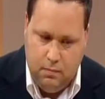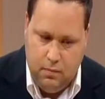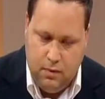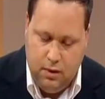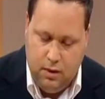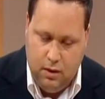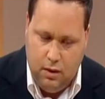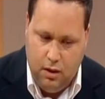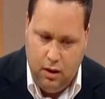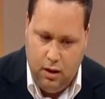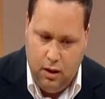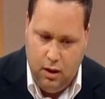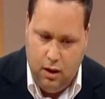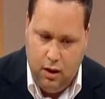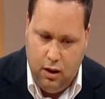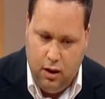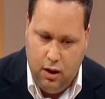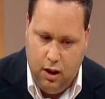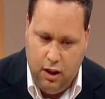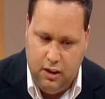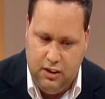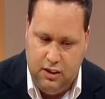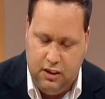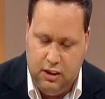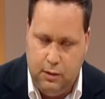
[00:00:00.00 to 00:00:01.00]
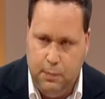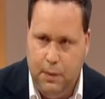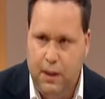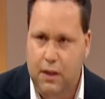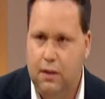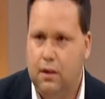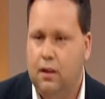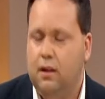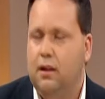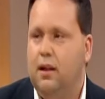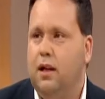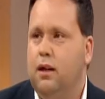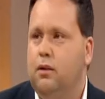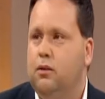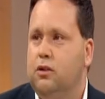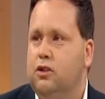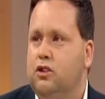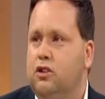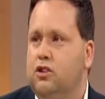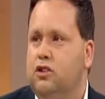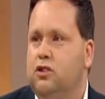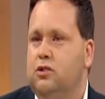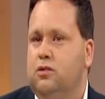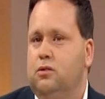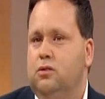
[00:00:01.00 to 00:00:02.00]
Well, I'd
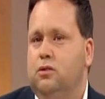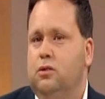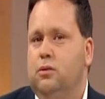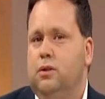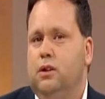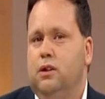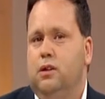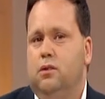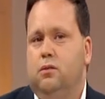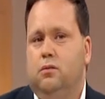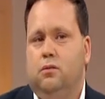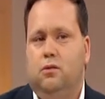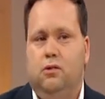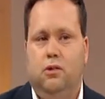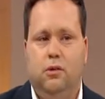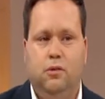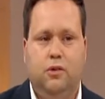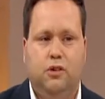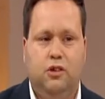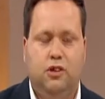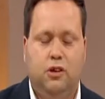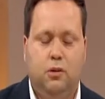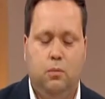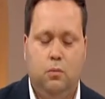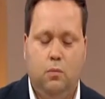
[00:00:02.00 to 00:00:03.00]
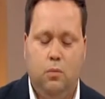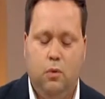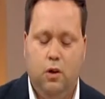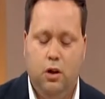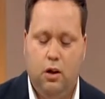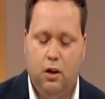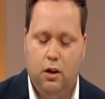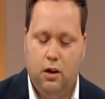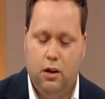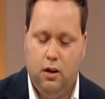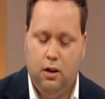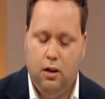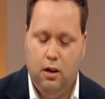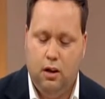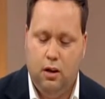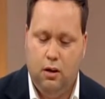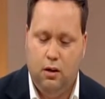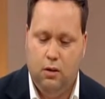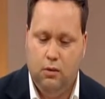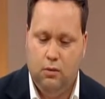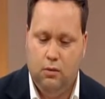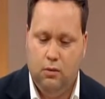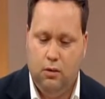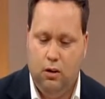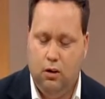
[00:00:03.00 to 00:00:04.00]
spent an hour just doing doing some
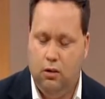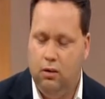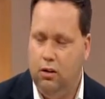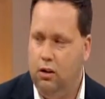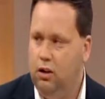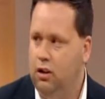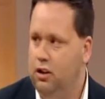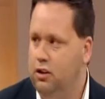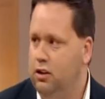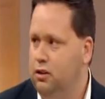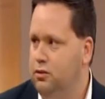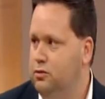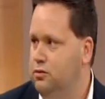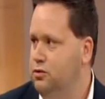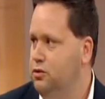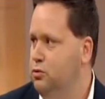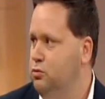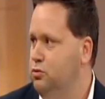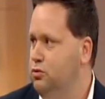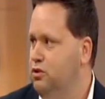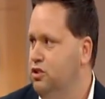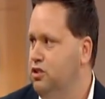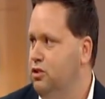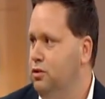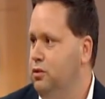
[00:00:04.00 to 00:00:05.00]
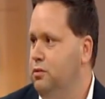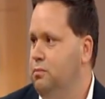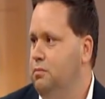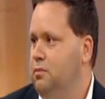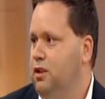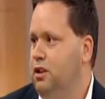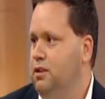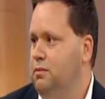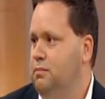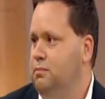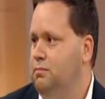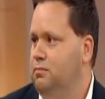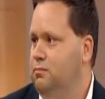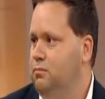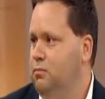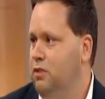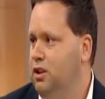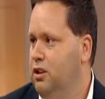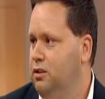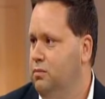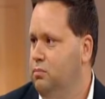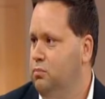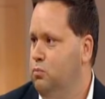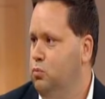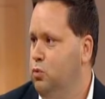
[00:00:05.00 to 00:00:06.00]
work on online. I was always doing
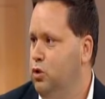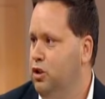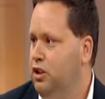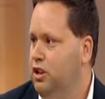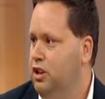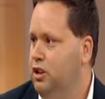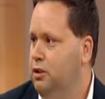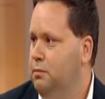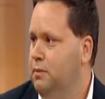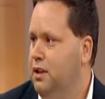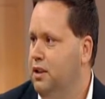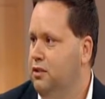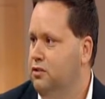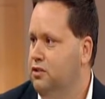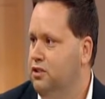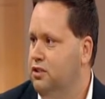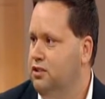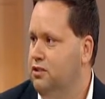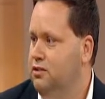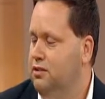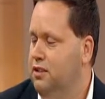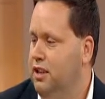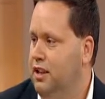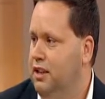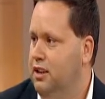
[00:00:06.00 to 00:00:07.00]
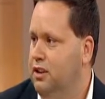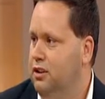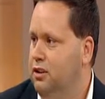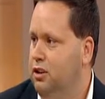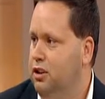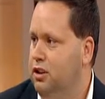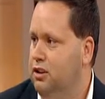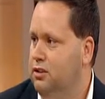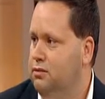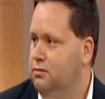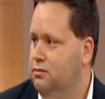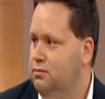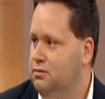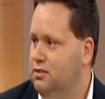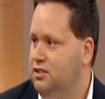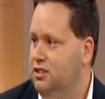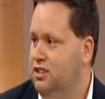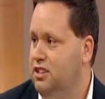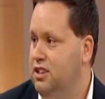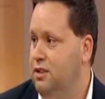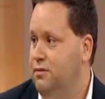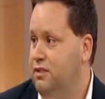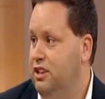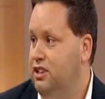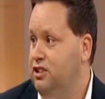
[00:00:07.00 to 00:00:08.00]
my my work emails late at
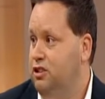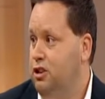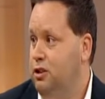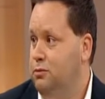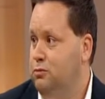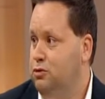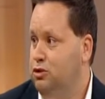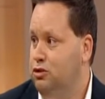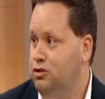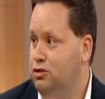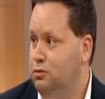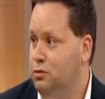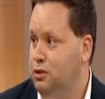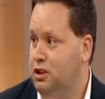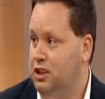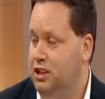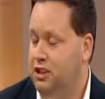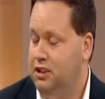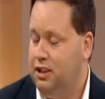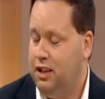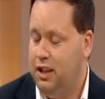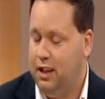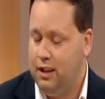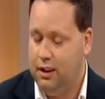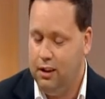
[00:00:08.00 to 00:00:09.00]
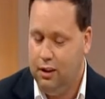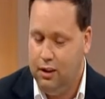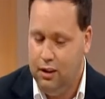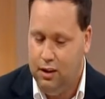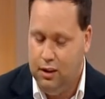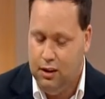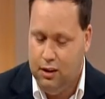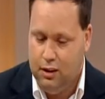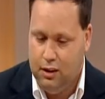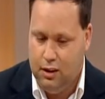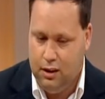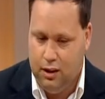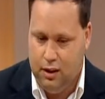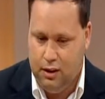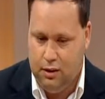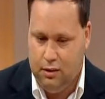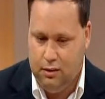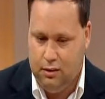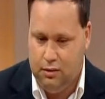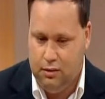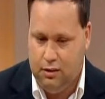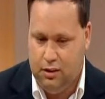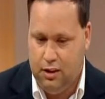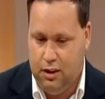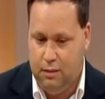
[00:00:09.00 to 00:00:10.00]
night because I never had time during the working day.
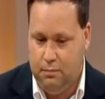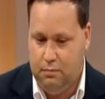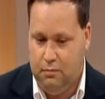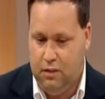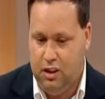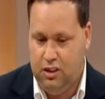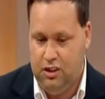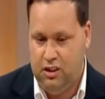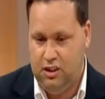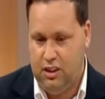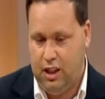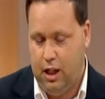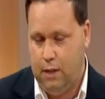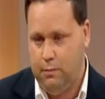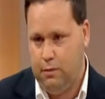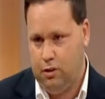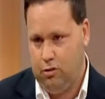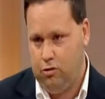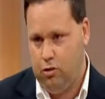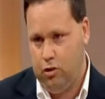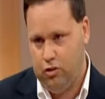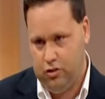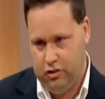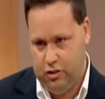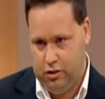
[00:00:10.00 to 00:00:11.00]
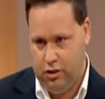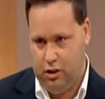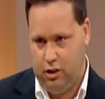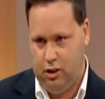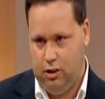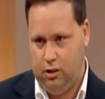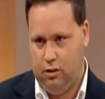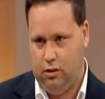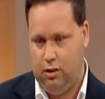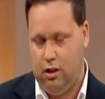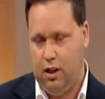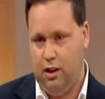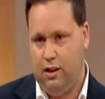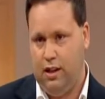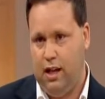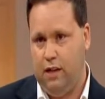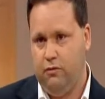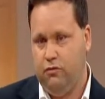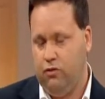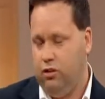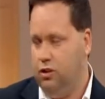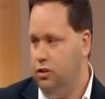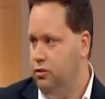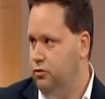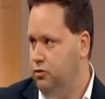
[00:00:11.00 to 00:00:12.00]
And um, I just came across the
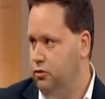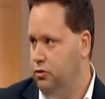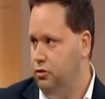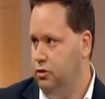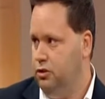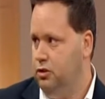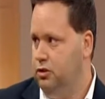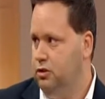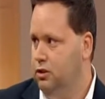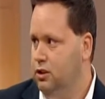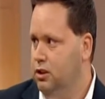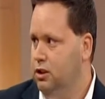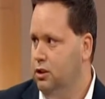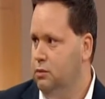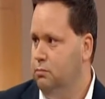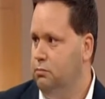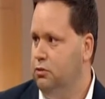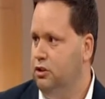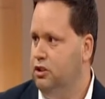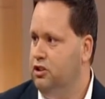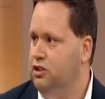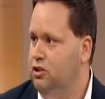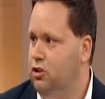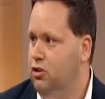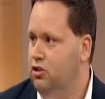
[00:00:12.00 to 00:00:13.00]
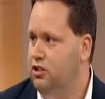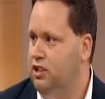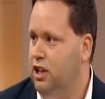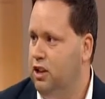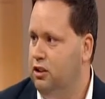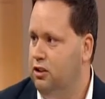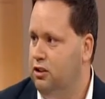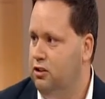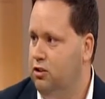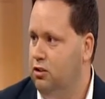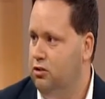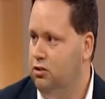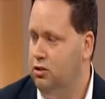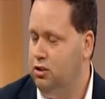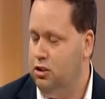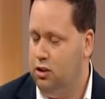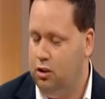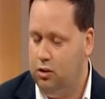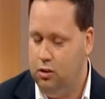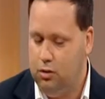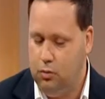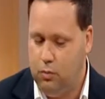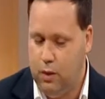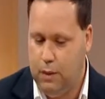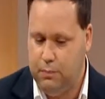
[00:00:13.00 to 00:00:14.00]
an advert for Britain's Got
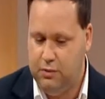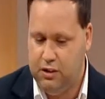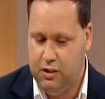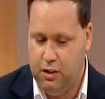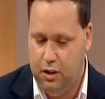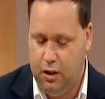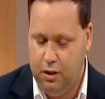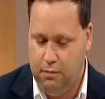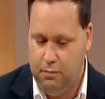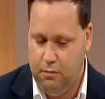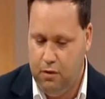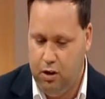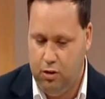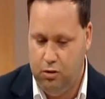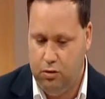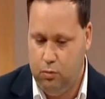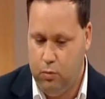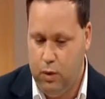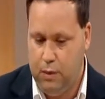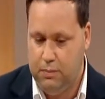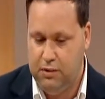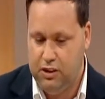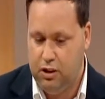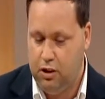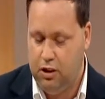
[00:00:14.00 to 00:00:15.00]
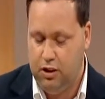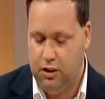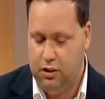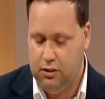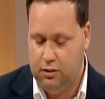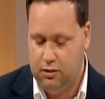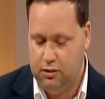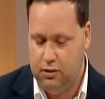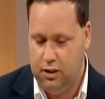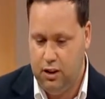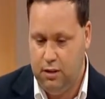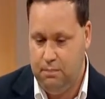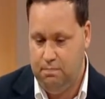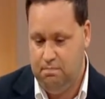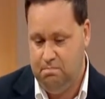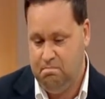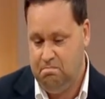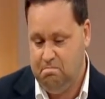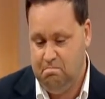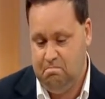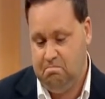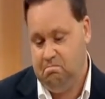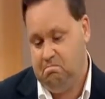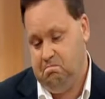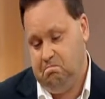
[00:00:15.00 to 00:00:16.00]
Talent on the on the website on the website,
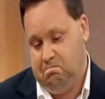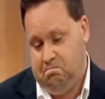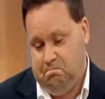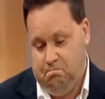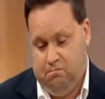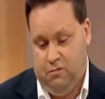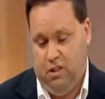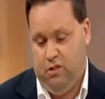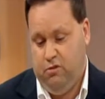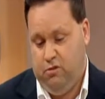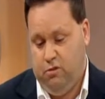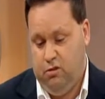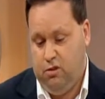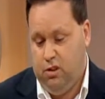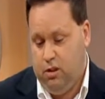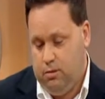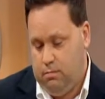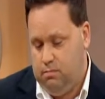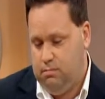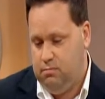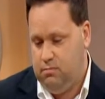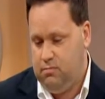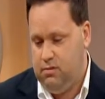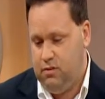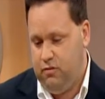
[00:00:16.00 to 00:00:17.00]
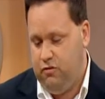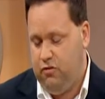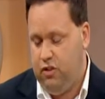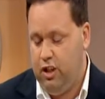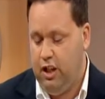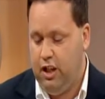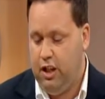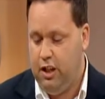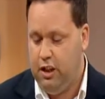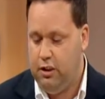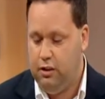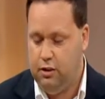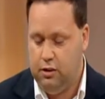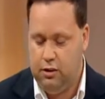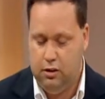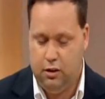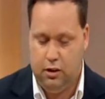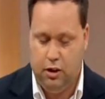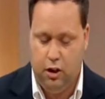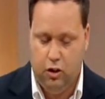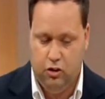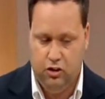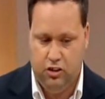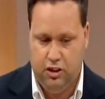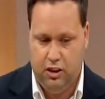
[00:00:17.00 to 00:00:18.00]
and um, I thought I'd fit
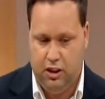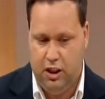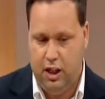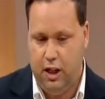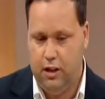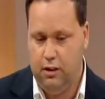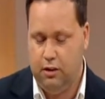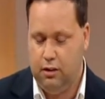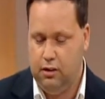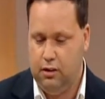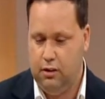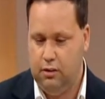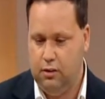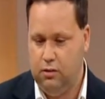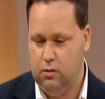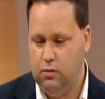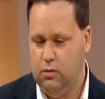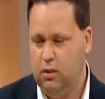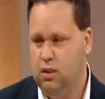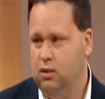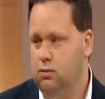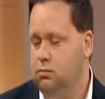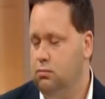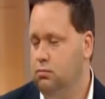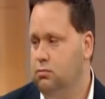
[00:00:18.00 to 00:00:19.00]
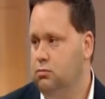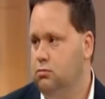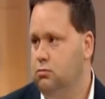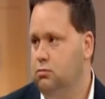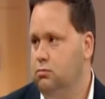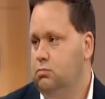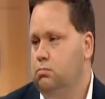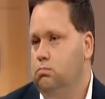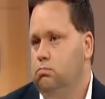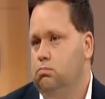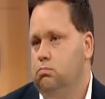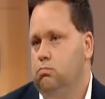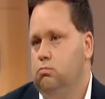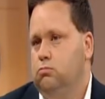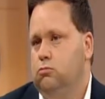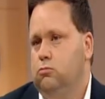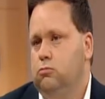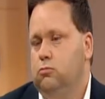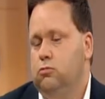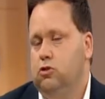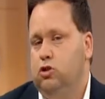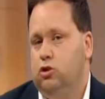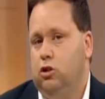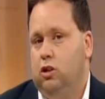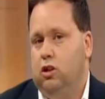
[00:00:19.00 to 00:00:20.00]
it in. And I got to the end, and I thought, well,
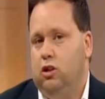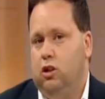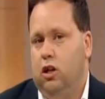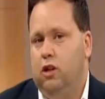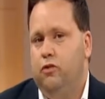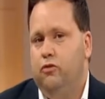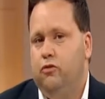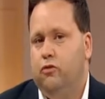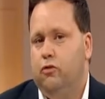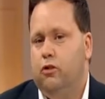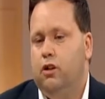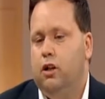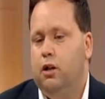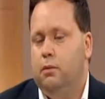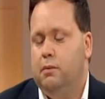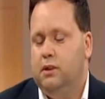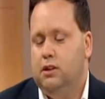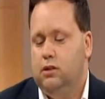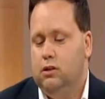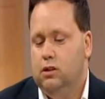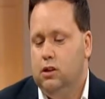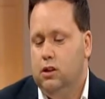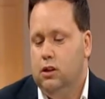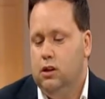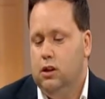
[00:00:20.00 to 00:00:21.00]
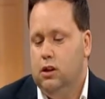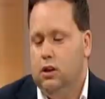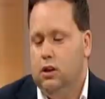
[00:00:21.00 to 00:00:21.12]
should I go for it?